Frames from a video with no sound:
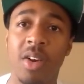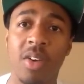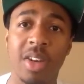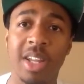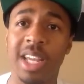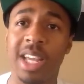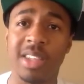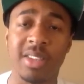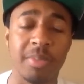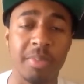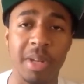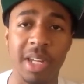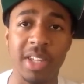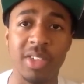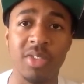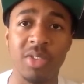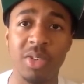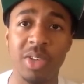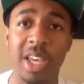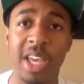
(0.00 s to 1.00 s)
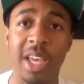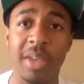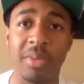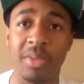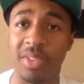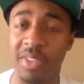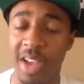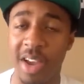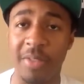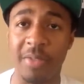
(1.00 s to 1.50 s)
only got to play 2
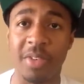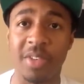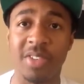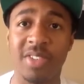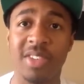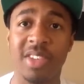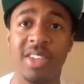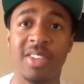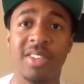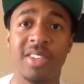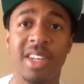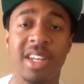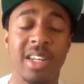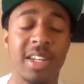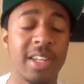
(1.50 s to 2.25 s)
games, was out for the season.